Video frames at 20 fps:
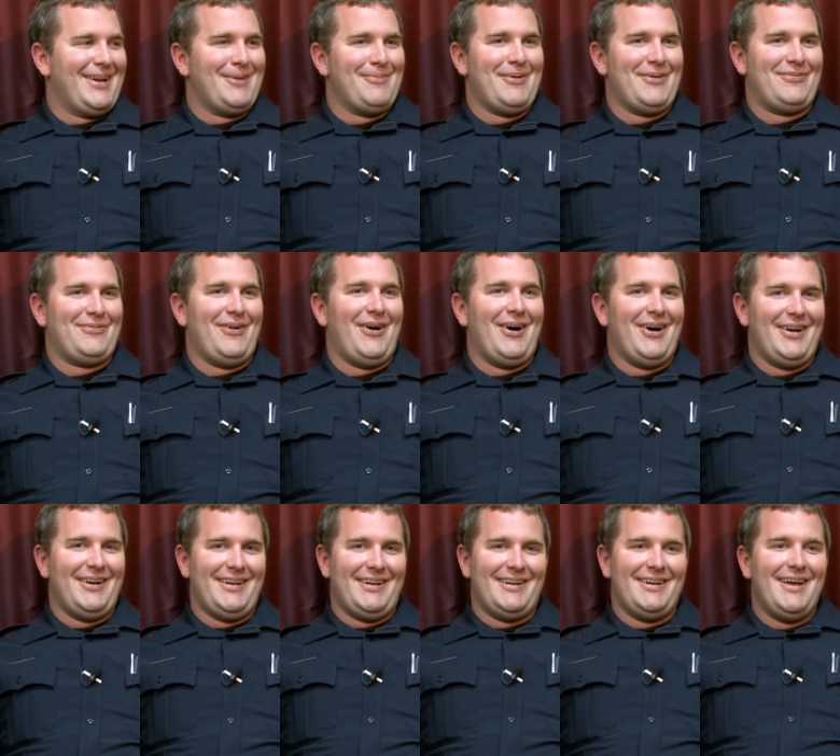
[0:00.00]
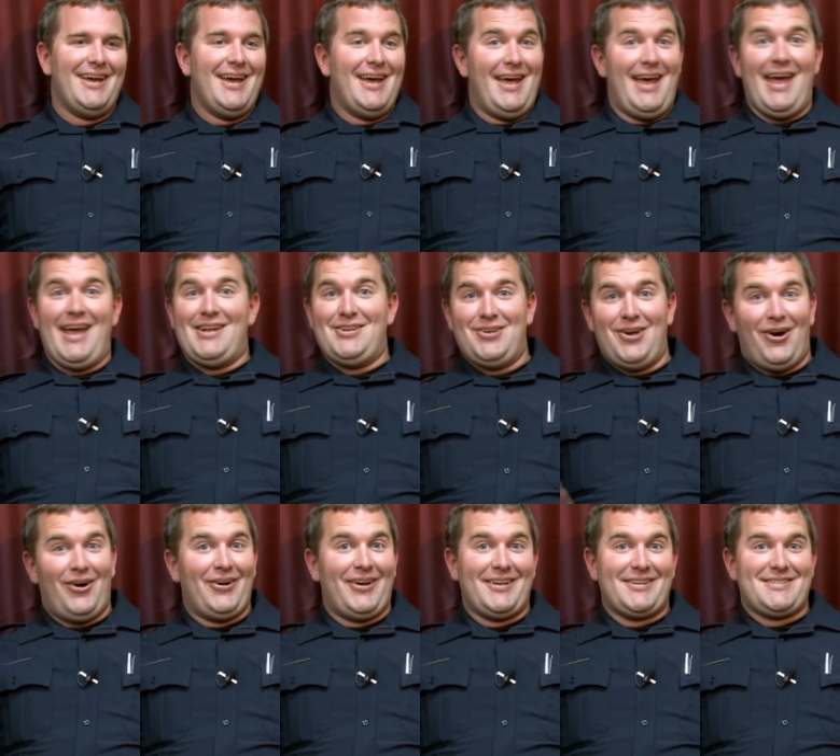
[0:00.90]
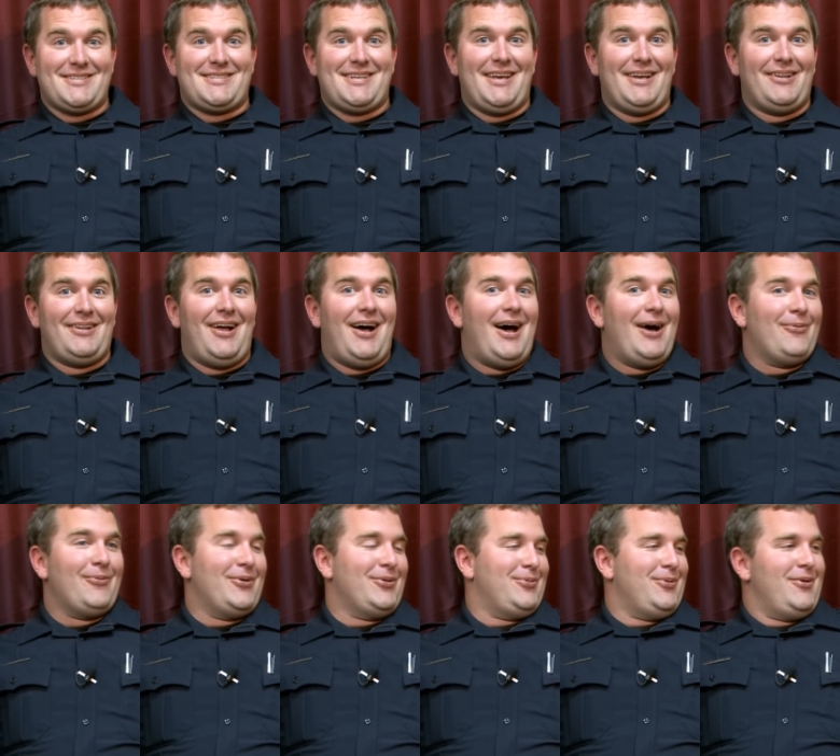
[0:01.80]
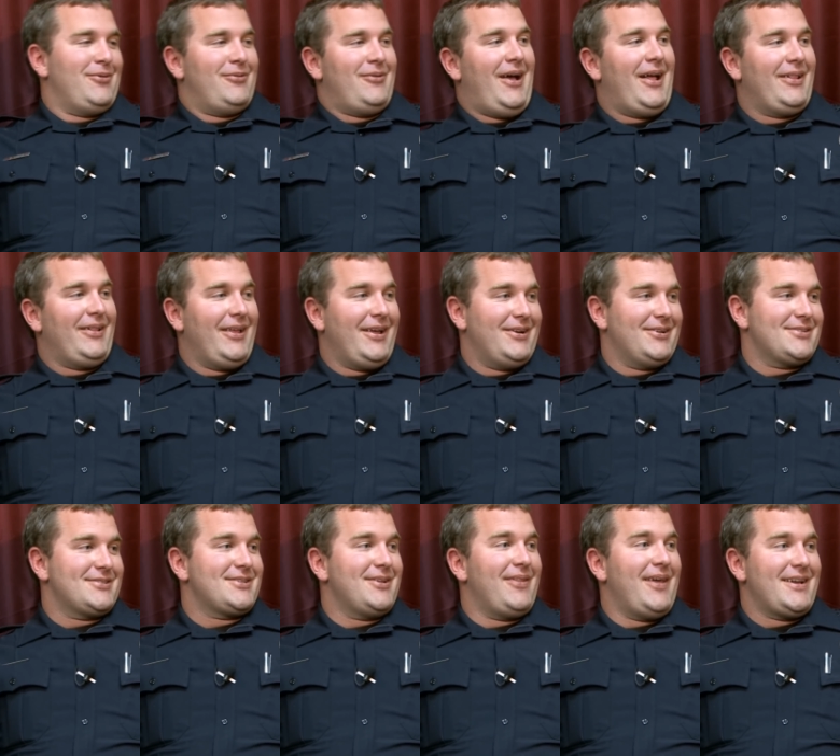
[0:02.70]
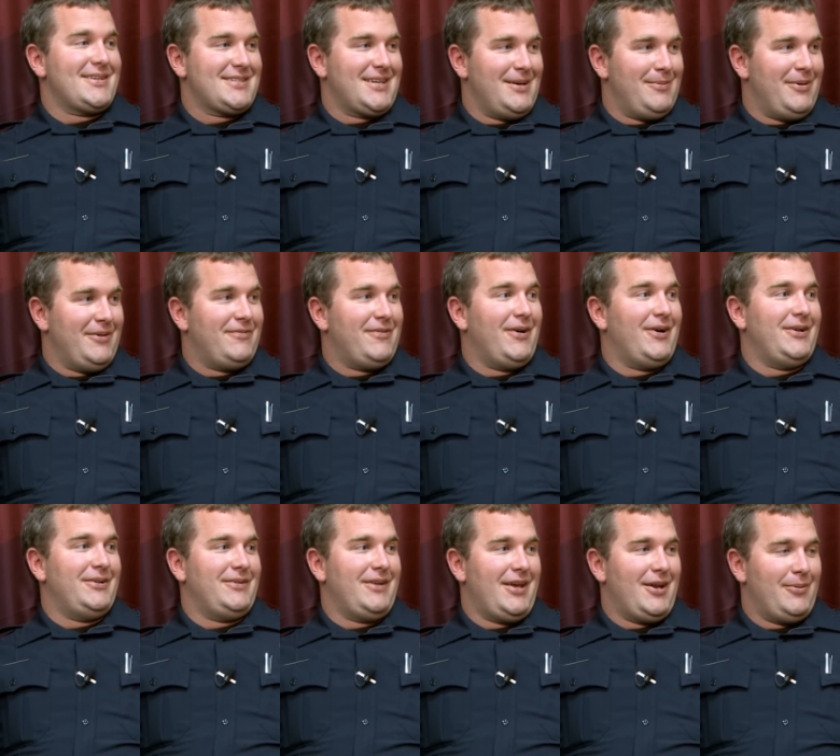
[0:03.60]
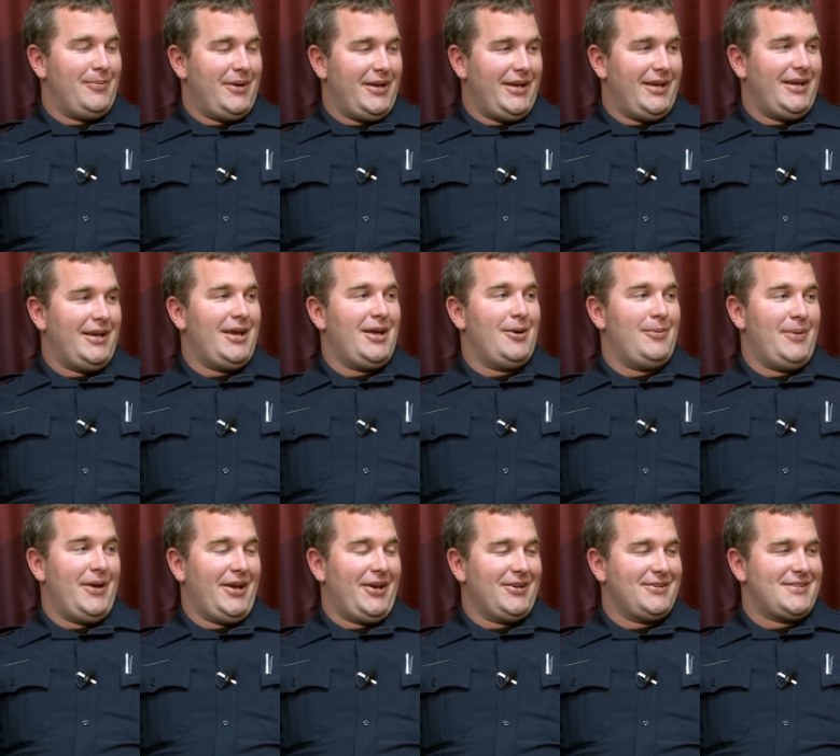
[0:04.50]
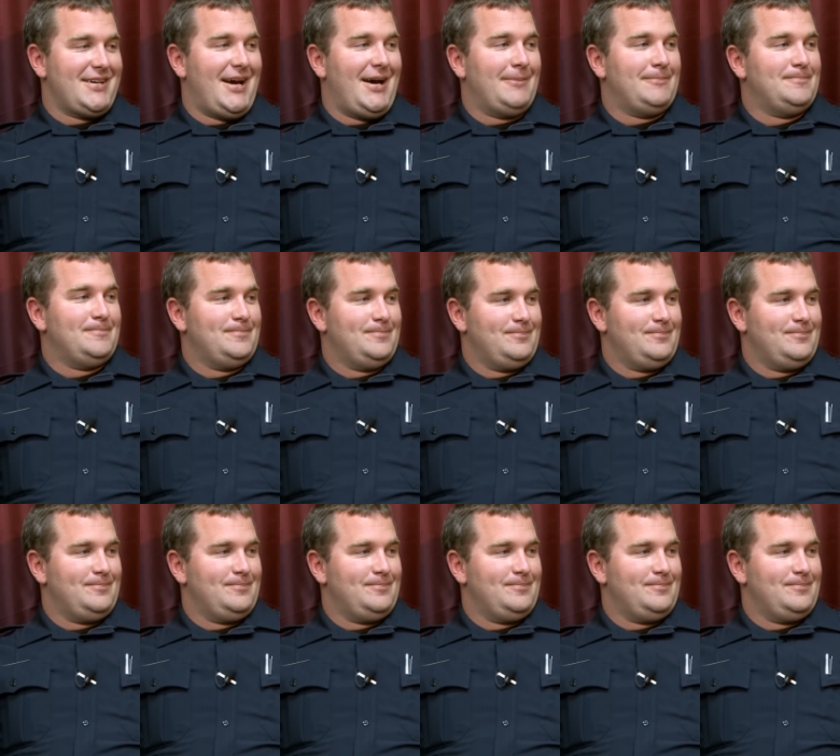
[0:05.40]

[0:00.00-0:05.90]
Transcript: It'll be fun, and you all get to see a lot with River Valley Leaders. So that's going to be fun. It'll be a good time.